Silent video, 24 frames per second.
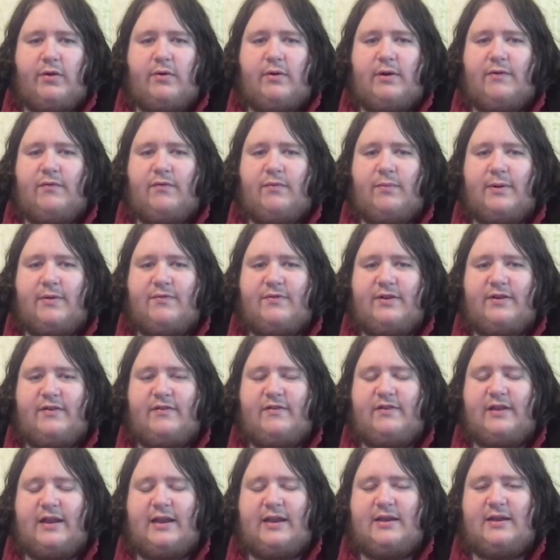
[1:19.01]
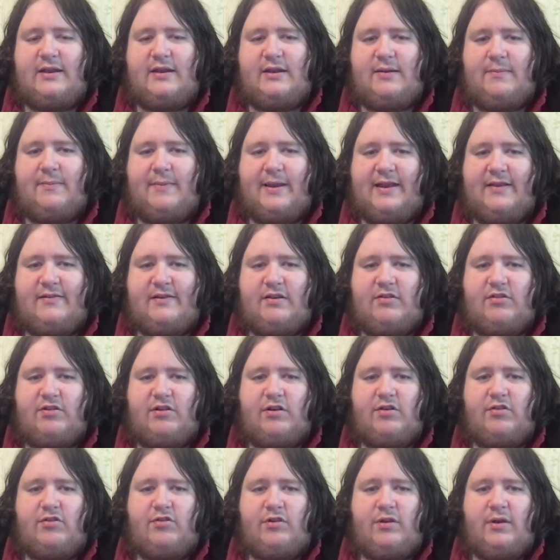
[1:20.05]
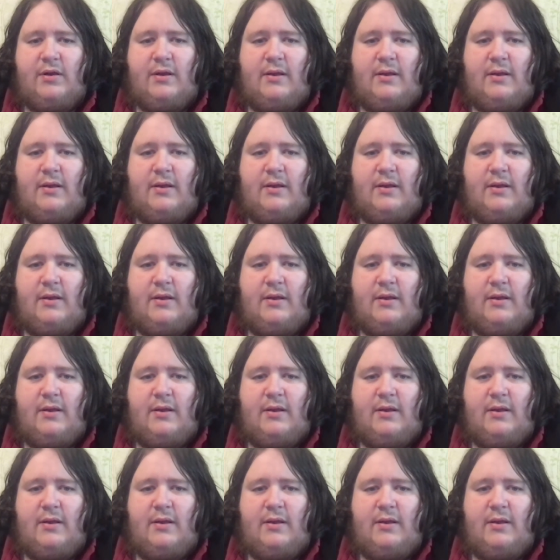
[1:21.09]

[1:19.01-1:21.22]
live with to send it to Messy Church.